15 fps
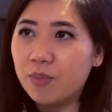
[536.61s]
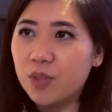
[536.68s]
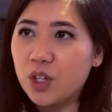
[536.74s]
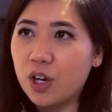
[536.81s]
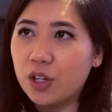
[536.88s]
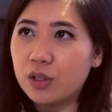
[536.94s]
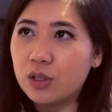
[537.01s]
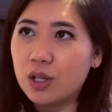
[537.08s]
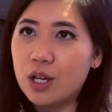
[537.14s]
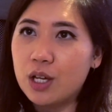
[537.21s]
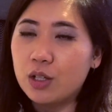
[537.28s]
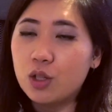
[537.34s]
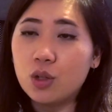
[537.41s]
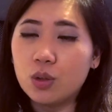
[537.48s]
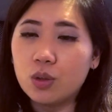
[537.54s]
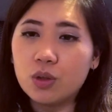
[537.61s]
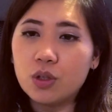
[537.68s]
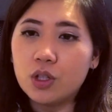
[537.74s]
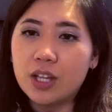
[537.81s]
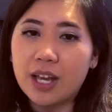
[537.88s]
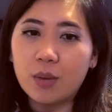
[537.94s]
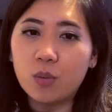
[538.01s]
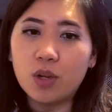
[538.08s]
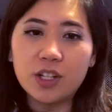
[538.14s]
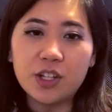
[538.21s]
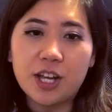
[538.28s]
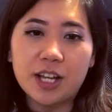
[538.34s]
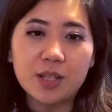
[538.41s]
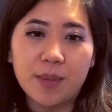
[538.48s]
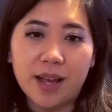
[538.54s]
You know, you get what
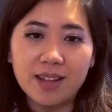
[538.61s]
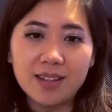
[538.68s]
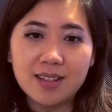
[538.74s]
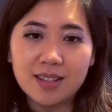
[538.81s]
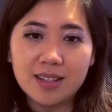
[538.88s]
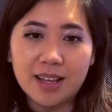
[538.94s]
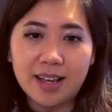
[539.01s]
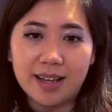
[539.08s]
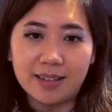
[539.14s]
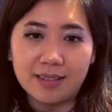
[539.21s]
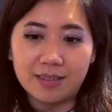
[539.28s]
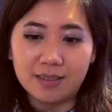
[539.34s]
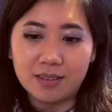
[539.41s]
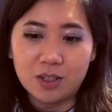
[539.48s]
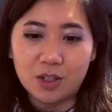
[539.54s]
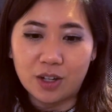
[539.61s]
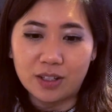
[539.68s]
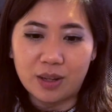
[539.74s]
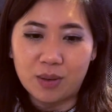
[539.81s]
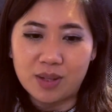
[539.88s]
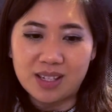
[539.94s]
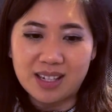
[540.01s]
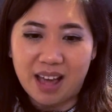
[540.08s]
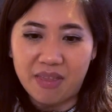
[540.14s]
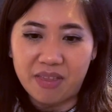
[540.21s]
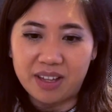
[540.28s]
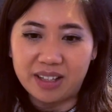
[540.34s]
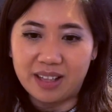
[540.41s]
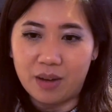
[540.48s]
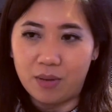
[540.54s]
you expect, and you know, there was
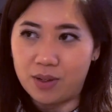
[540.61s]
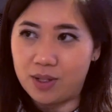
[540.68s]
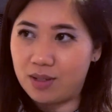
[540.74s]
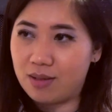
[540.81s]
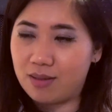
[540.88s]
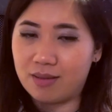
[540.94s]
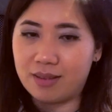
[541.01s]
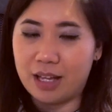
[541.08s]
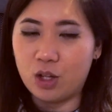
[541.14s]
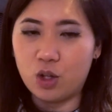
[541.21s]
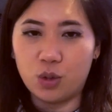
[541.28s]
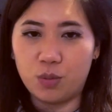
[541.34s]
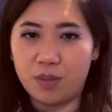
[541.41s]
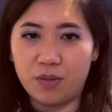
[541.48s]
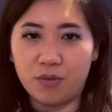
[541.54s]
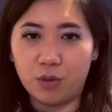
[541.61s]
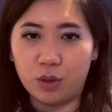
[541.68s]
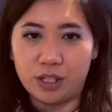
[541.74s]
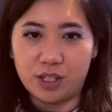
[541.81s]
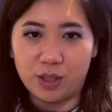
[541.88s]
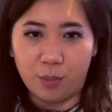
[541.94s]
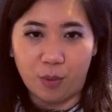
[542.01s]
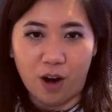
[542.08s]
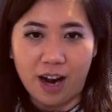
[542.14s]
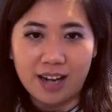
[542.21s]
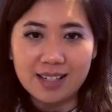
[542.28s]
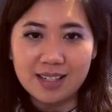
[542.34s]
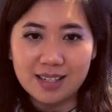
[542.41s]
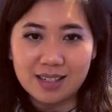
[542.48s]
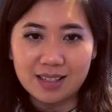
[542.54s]
nothing that you'd be fully
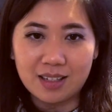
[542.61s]
surprised.